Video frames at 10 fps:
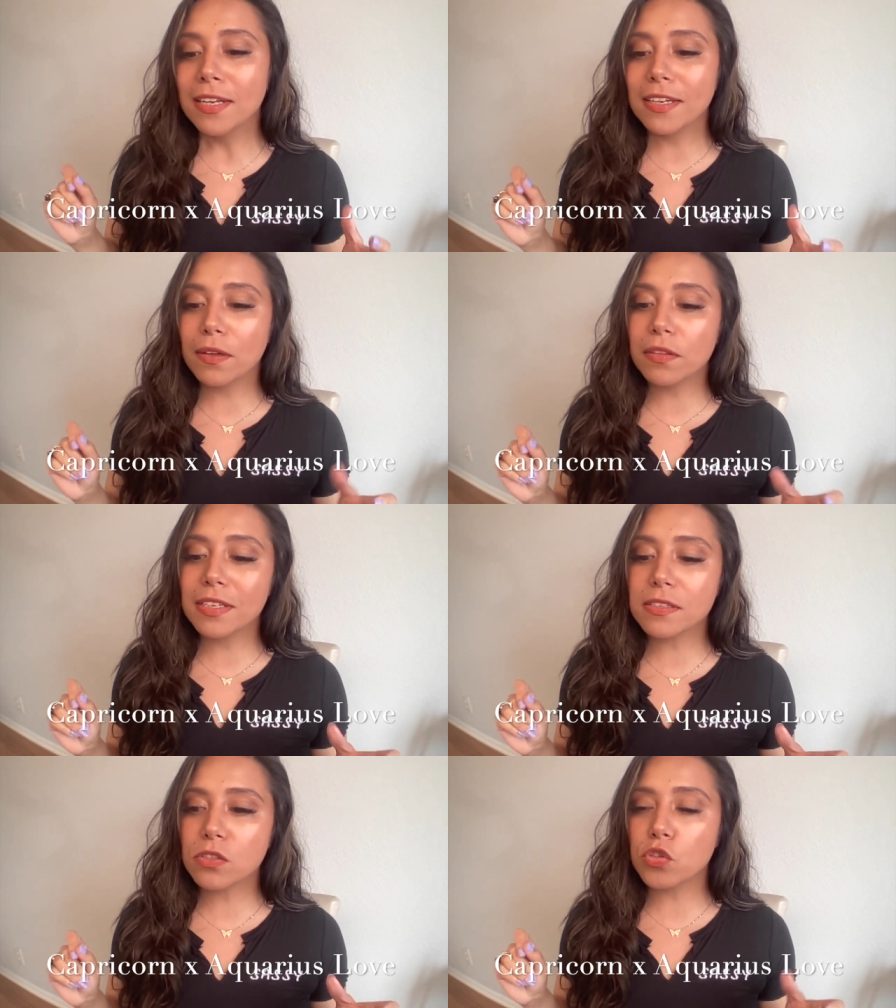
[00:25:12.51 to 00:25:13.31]
Now,
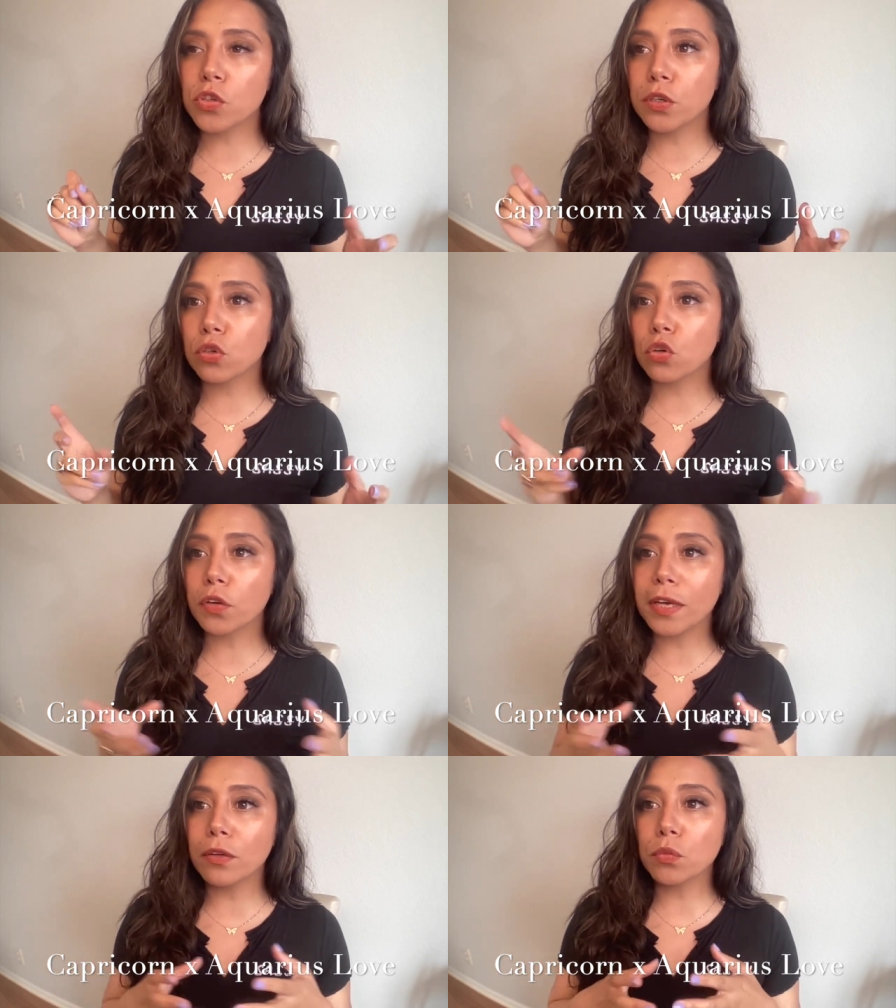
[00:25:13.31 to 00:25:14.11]
this could
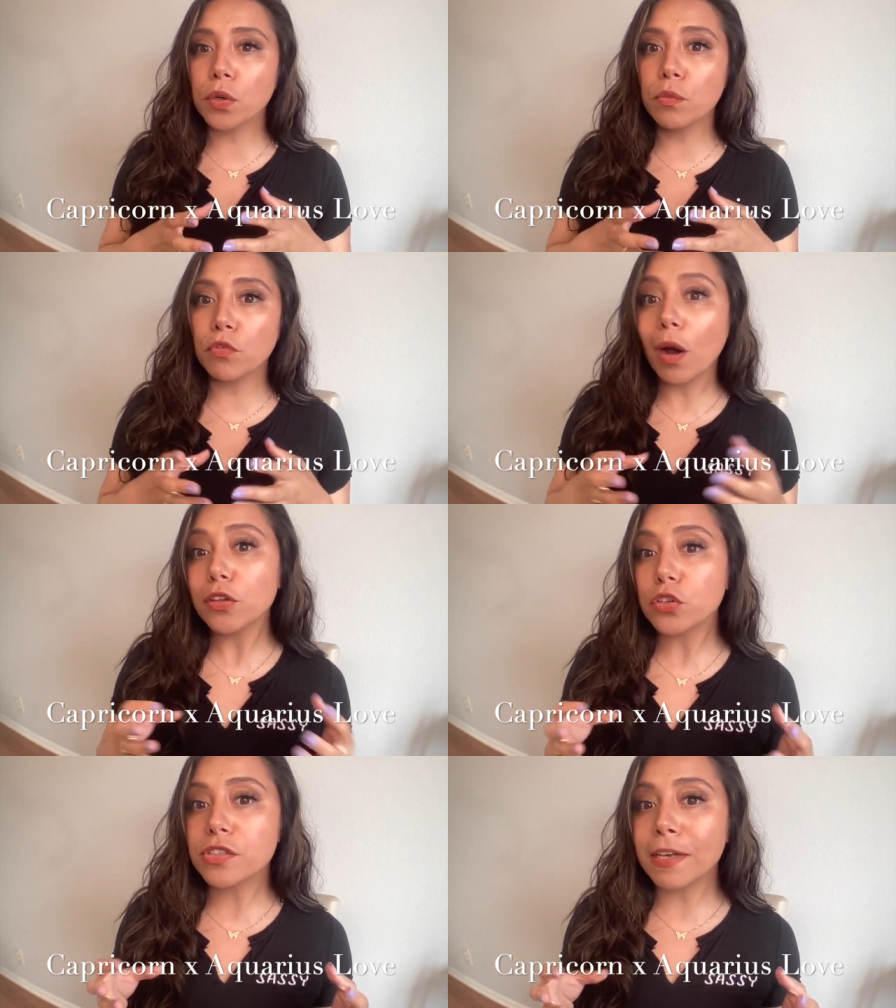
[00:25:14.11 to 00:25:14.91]
create room for
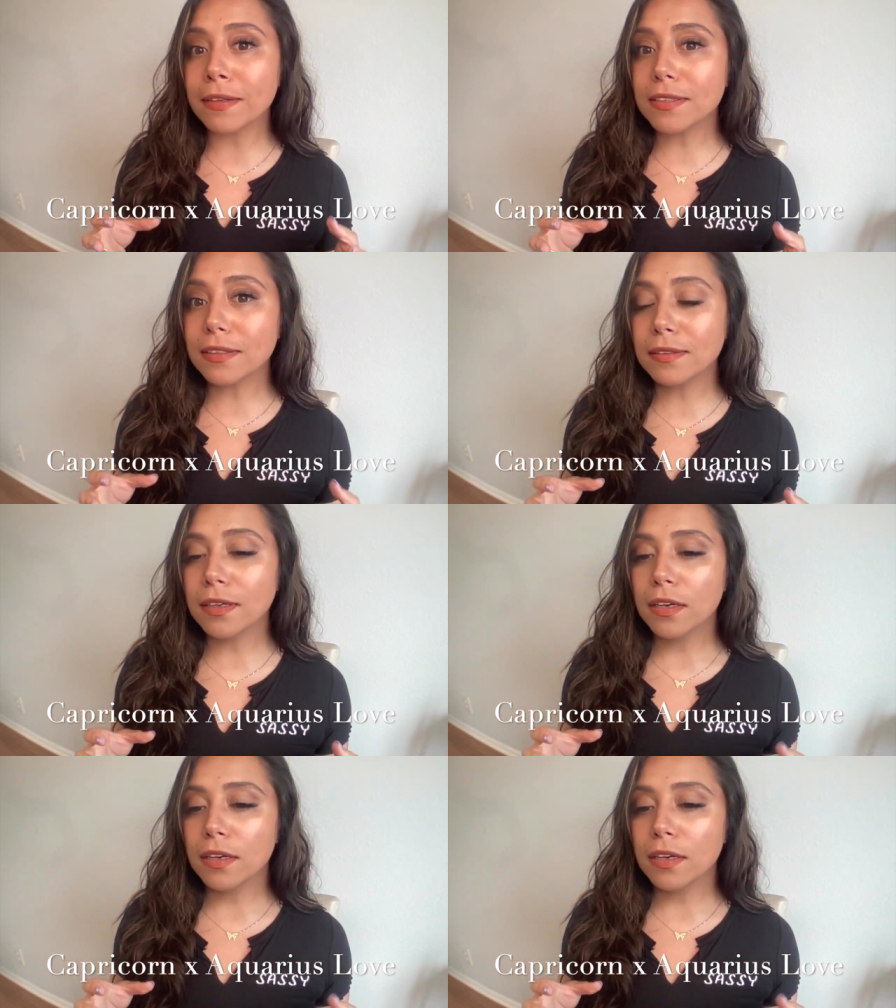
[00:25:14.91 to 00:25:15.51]
understanding